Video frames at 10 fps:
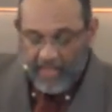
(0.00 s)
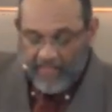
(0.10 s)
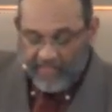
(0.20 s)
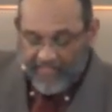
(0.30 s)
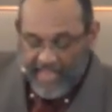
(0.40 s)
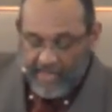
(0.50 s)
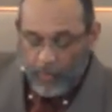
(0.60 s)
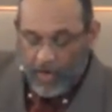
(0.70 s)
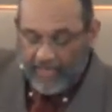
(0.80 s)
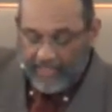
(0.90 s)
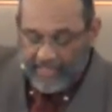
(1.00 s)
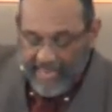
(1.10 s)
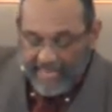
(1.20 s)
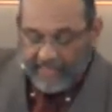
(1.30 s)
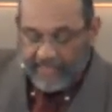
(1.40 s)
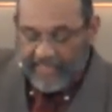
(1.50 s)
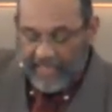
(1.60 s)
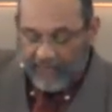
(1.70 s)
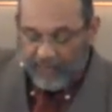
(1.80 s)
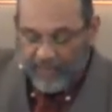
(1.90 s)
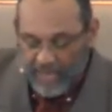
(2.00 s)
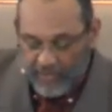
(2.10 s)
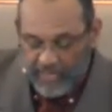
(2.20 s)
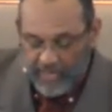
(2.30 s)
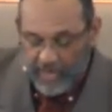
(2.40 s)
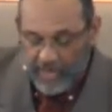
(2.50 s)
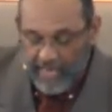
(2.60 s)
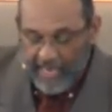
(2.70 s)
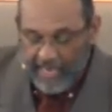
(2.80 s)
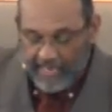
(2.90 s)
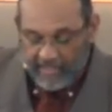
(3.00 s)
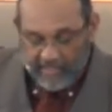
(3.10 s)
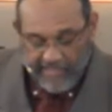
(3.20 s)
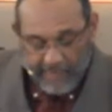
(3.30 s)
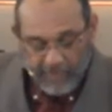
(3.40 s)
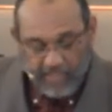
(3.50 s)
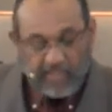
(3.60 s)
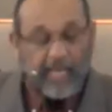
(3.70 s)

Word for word: that they were innately inferior and accept,